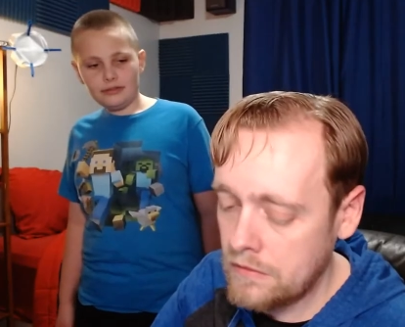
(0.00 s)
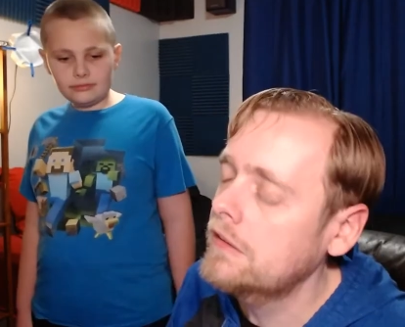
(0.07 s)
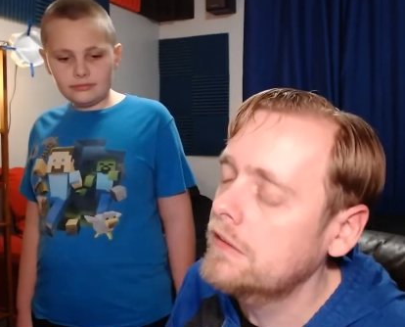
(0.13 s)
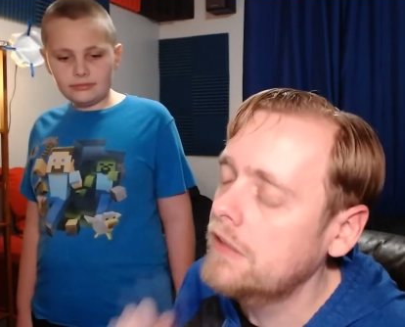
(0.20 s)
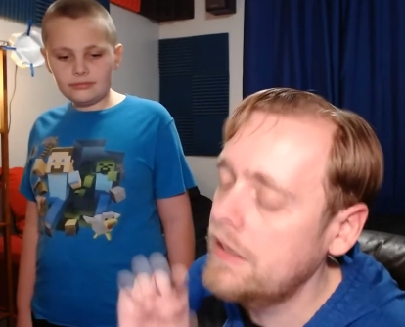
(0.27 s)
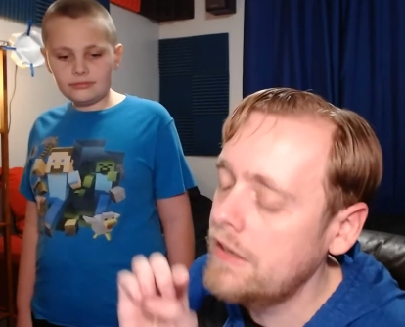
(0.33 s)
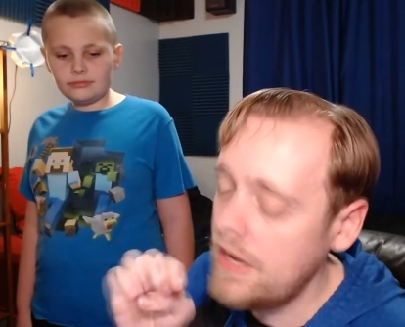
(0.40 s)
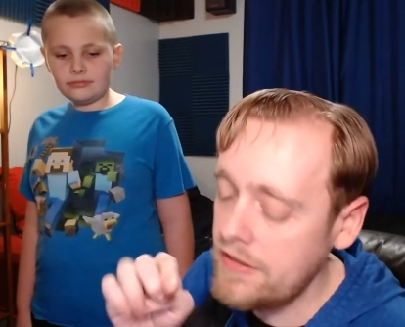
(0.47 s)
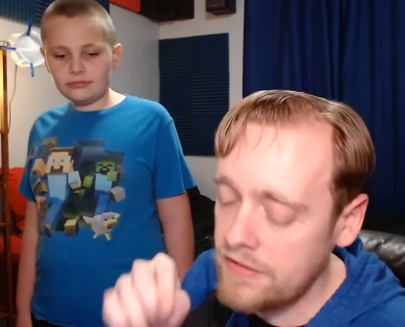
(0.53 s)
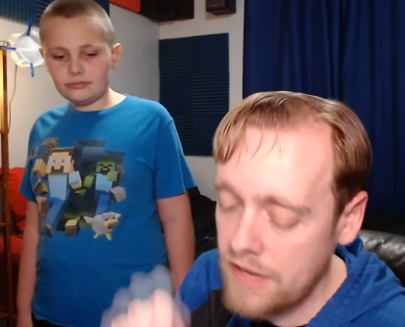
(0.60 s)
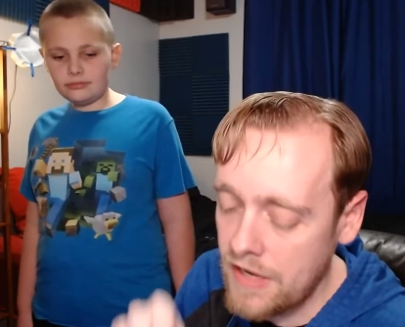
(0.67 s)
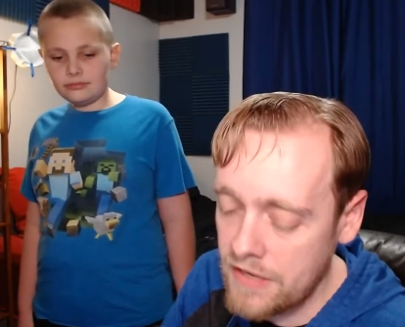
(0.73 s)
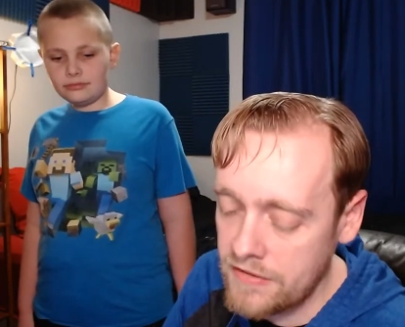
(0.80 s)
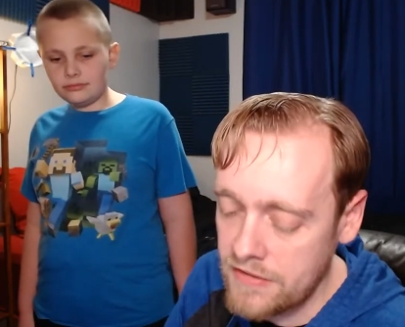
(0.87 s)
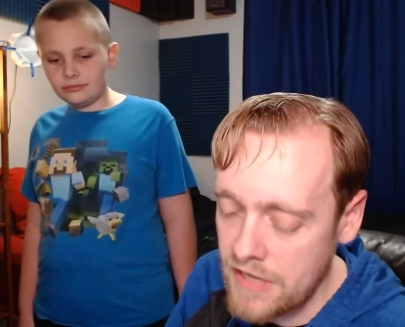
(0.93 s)
Speaker 1: And that's an
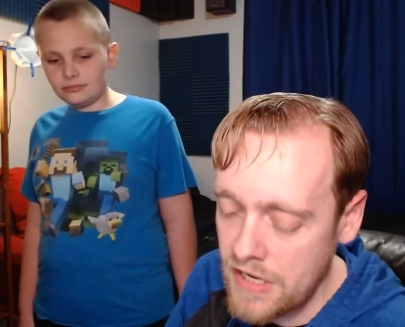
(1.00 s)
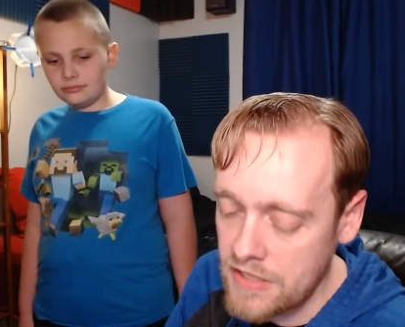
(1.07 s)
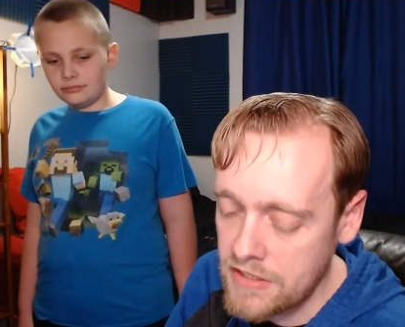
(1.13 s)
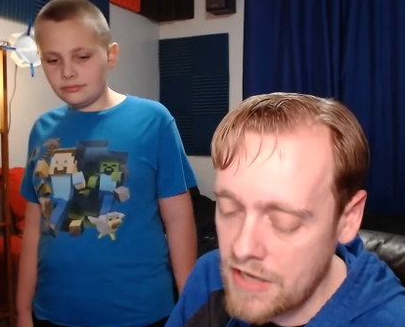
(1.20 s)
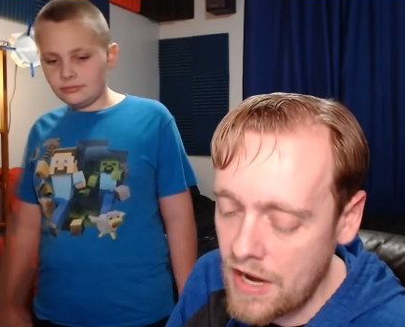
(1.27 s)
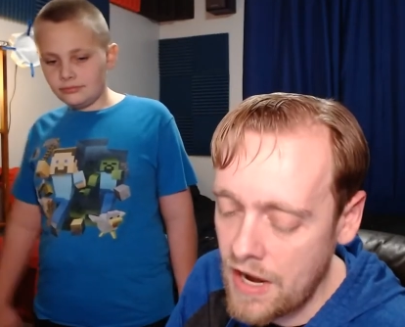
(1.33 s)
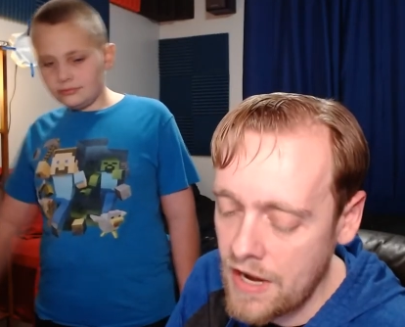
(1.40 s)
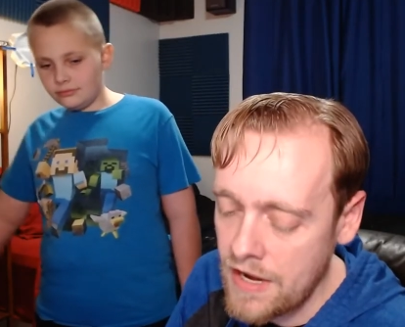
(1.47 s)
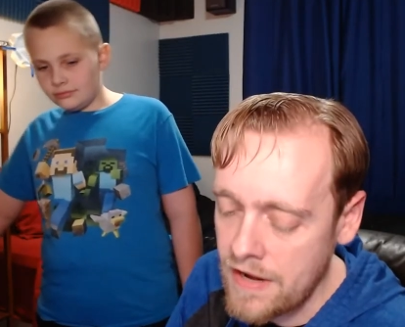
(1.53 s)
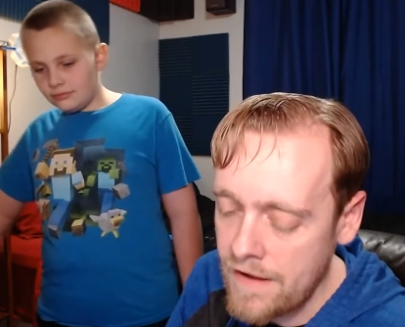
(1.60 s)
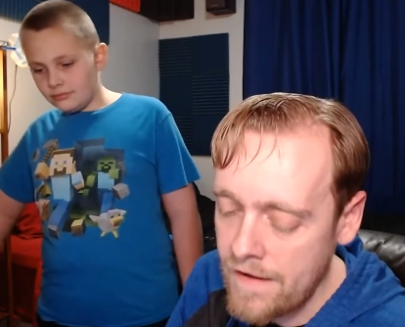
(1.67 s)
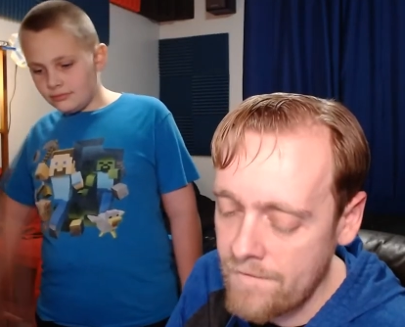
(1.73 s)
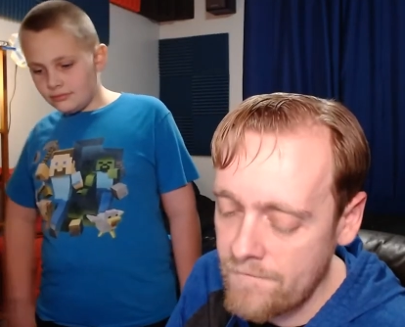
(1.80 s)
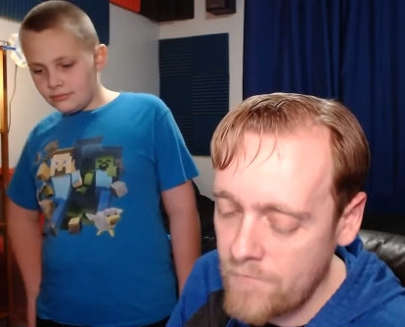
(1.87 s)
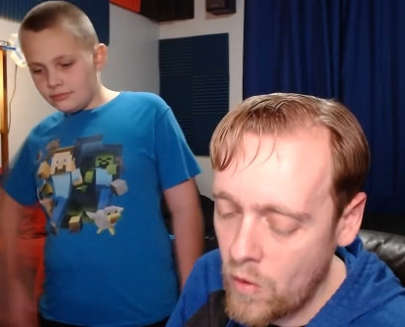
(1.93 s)
SCH
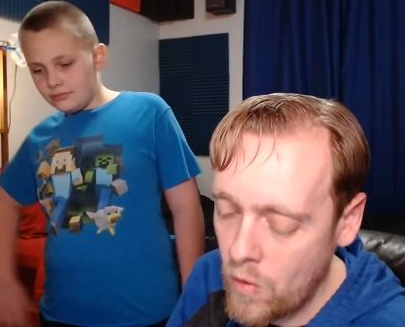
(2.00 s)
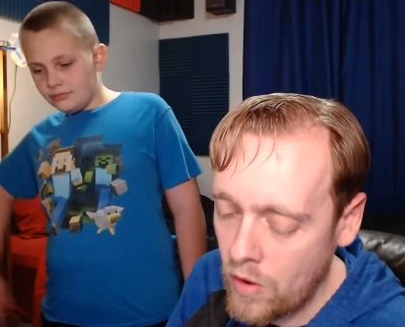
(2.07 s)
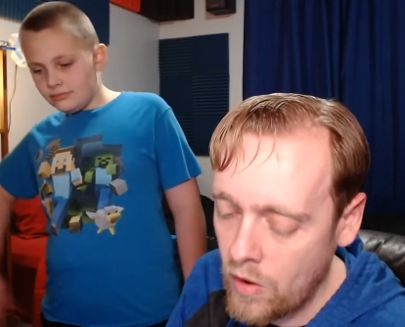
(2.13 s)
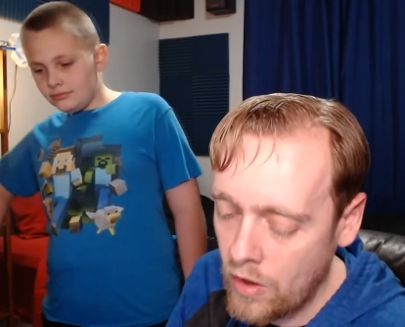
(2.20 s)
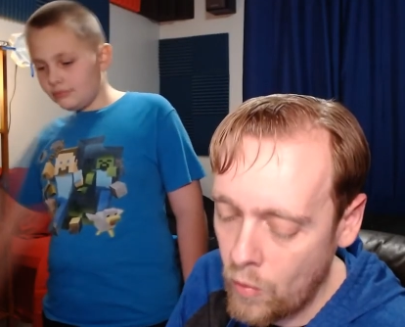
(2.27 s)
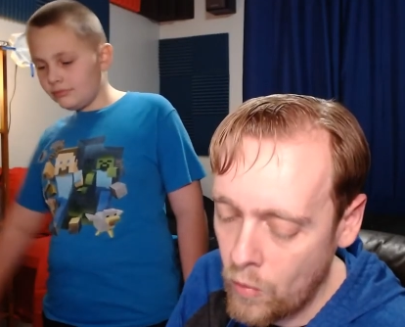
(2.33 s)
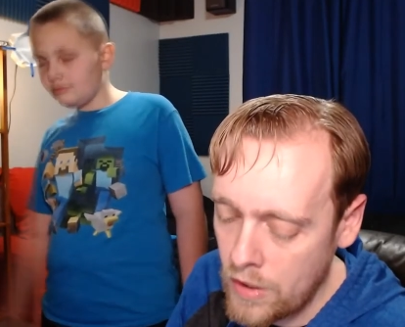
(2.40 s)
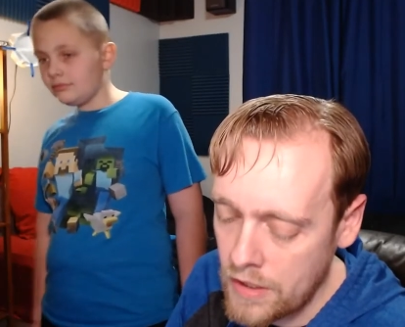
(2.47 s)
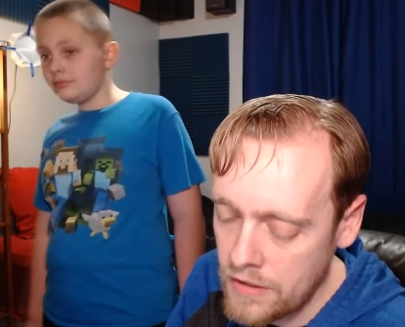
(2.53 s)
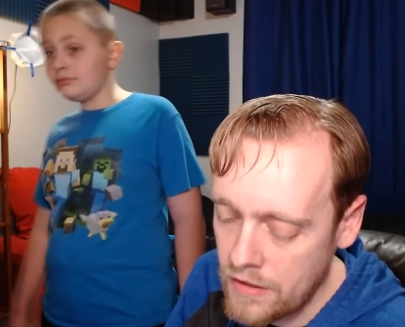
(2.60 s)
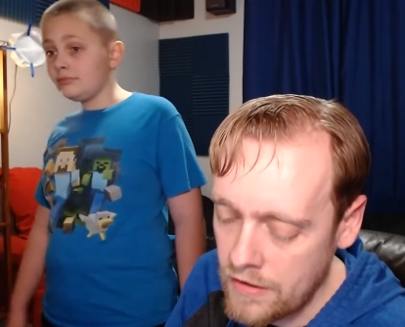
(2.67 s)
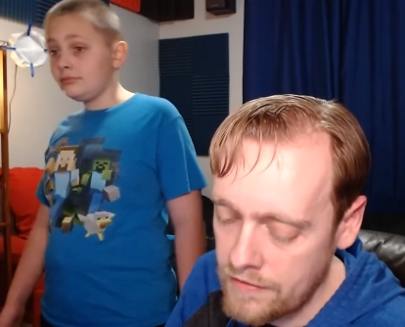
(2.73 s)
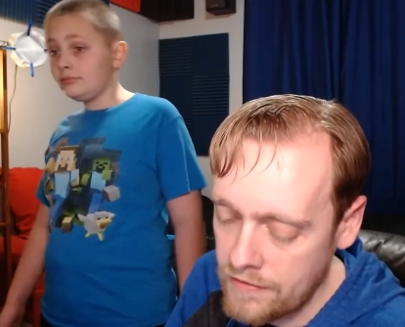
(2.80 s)
I-415.